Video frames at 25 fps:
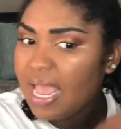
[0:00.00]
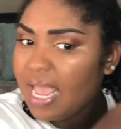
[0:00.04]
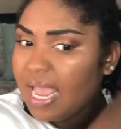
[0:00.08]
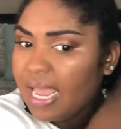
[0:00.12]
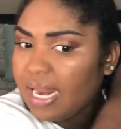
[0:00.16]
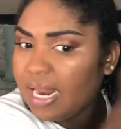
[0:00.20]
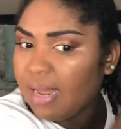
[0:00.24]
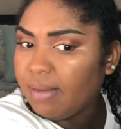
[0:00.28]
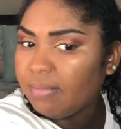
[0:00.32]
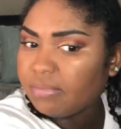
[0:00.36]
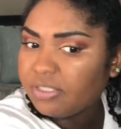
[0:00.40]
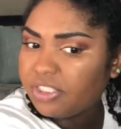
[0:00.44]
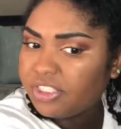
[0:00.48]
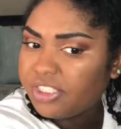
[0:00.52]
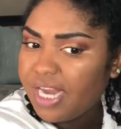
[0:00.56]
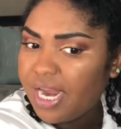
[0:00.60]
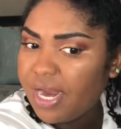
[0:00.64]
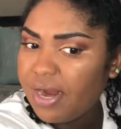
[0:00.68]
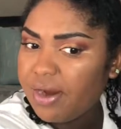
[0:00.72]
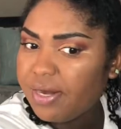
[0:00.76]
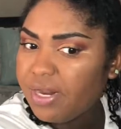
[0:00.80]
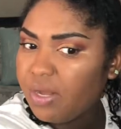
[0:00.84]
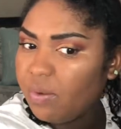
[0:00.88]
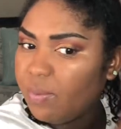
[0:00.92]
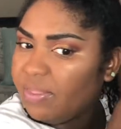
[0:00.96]
and I'm
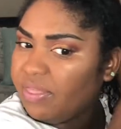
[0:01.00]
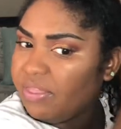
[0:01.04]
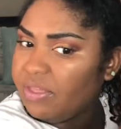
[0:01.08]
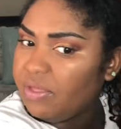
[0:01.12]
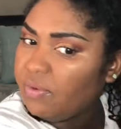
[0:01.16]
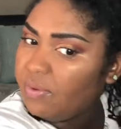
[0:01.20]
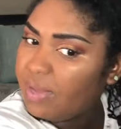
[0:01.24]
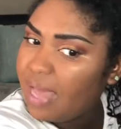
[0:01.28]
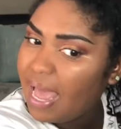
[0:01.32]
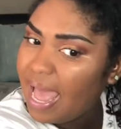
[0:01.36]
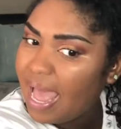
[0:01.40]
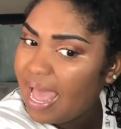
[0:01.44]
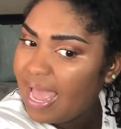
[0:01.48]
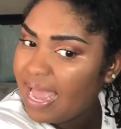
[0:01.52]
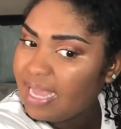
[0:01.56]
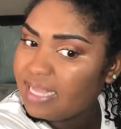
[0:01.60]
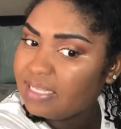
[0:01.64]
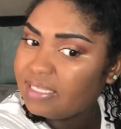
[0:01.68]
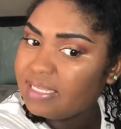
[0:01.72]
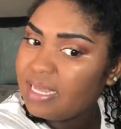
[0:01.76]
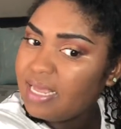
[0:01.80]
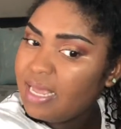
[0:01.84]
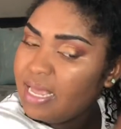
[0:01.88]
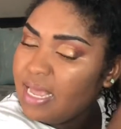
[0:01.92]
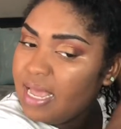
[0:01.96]
sharing it with you
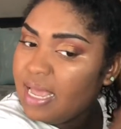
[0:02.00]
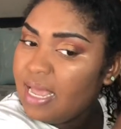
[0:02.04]
guys.